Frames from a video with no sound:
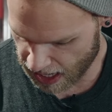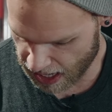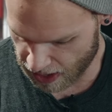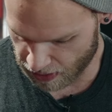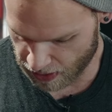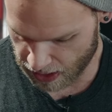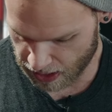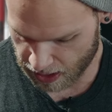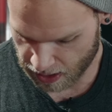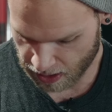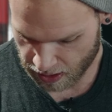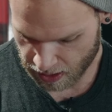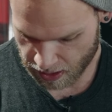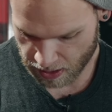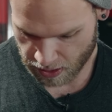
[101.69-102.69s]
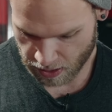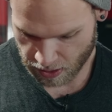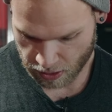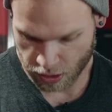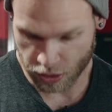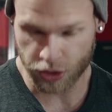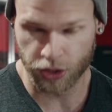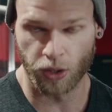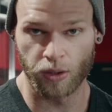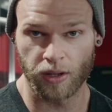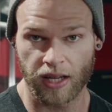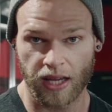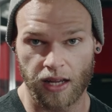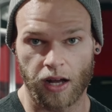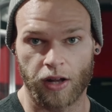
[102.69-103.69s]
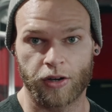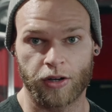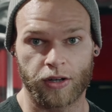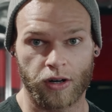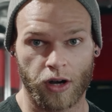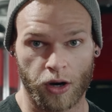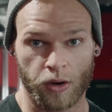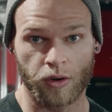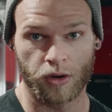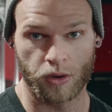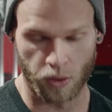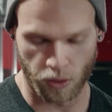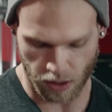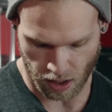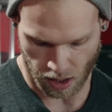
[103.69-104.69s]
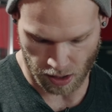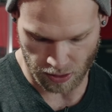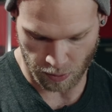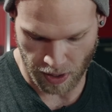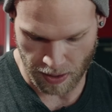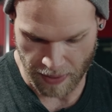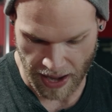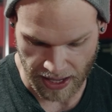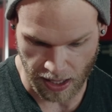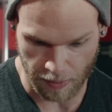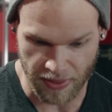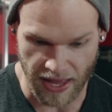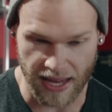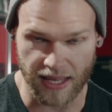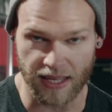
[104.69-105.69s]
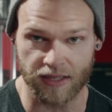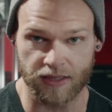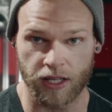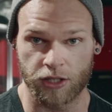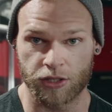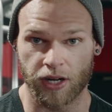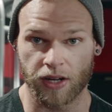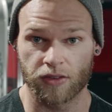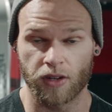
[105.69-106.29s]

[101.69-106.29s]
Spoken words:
and then controlling it under your own accord on the way back up that eccentric.